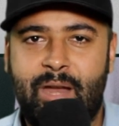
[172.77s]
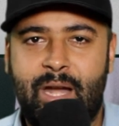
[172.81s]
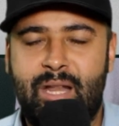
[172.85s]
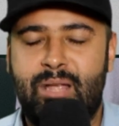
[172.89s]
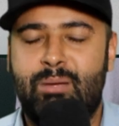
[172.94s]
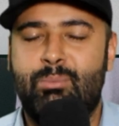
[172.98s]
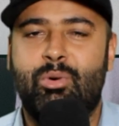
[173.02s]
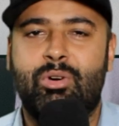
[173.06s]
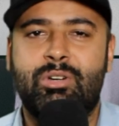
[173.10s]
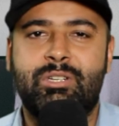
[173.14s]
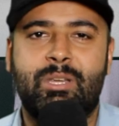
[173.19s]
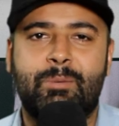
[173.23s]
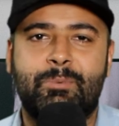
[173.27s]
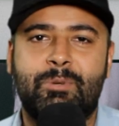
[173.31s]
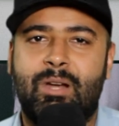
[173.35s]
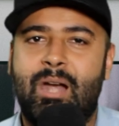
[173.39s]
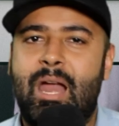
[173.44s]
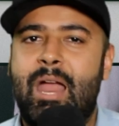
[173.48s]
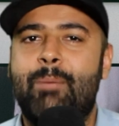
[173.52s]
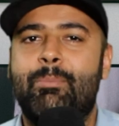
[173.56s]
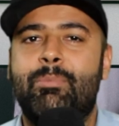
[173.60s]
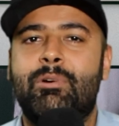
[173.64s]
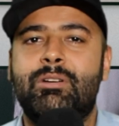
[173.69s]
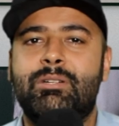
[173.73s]
getting more
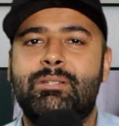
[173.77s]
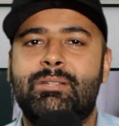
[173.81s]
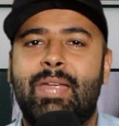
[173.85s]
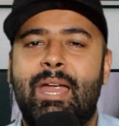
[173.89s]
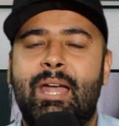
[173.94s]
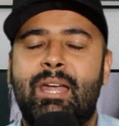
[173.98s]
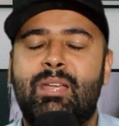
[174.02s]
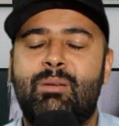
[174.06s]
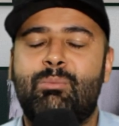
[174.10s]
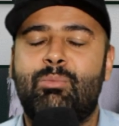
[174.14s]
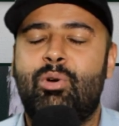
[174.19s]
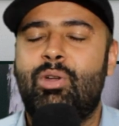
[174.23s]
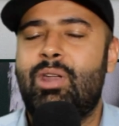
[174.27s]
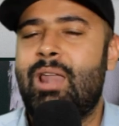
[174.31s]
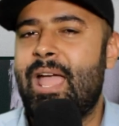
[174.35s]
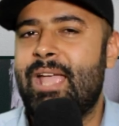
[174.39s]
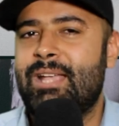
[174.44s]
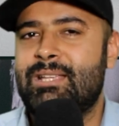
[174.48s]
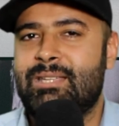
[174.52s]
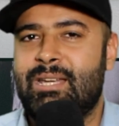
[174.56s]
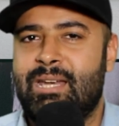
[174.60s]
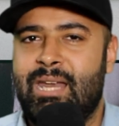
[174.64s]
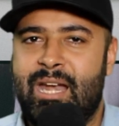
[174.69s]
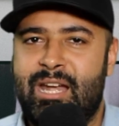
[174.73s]
subscribers, getting more
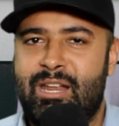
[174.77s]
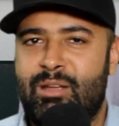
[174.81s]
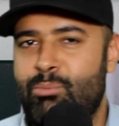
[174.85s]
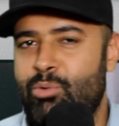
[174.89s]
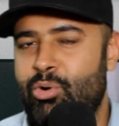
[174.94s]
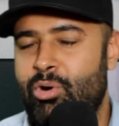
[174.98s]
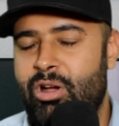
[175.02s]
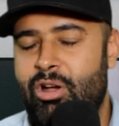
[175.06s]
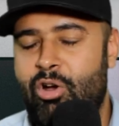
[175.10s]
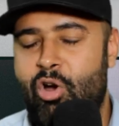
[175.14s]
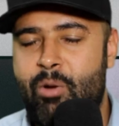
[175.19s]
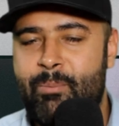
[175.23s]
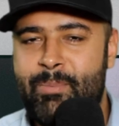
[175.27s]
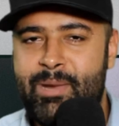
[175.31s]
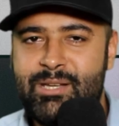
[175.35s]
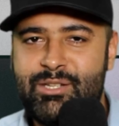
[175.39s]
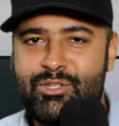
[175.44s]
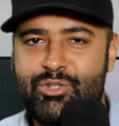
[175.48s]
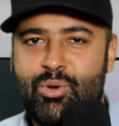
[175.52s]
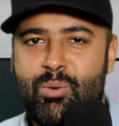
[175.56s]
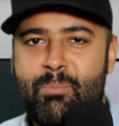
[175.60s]
likes and getting more comments.